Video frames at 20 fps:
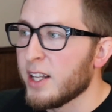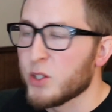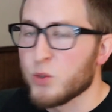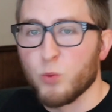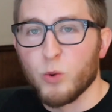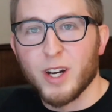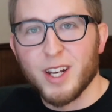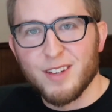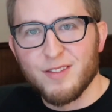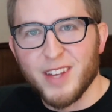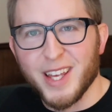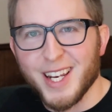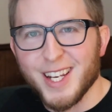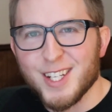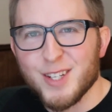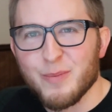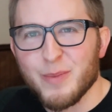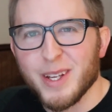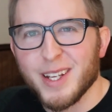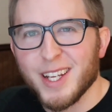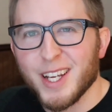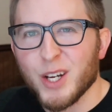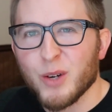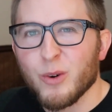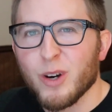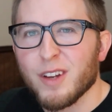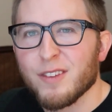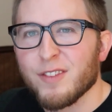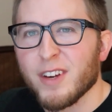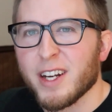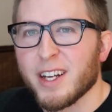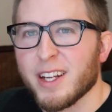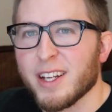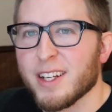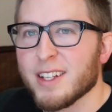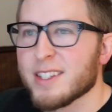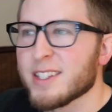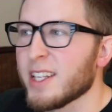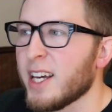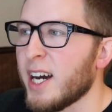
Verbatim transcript: It's one advantage of being in quant finance.